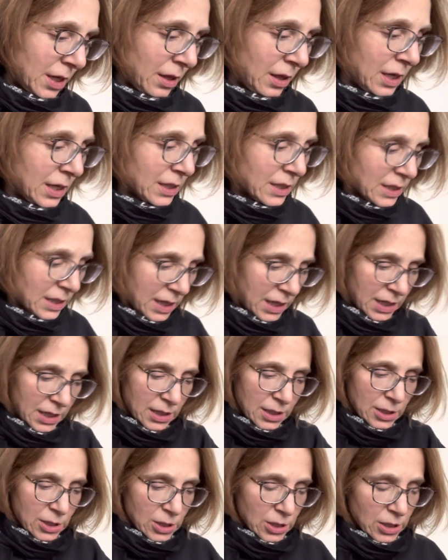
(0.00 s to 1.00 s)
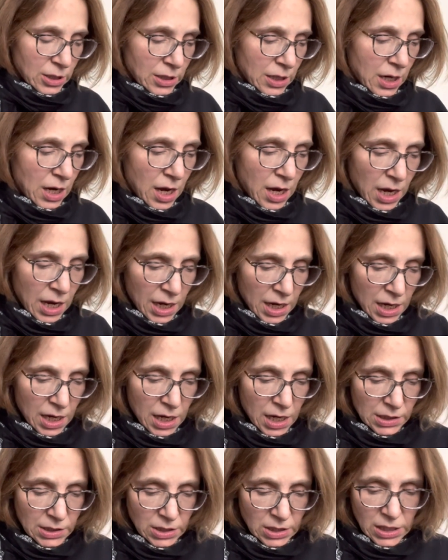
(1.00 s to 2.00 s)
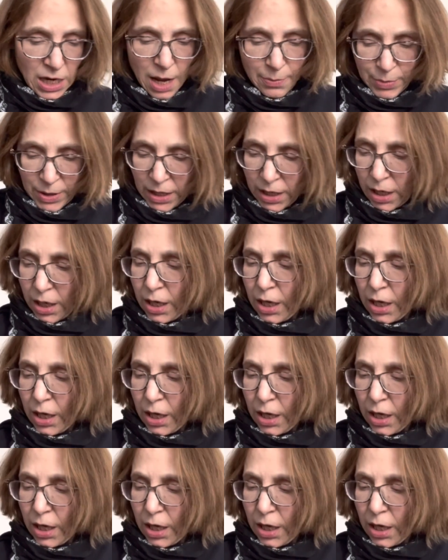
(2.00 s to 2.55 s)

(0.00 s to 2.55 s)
This is Hot Topic.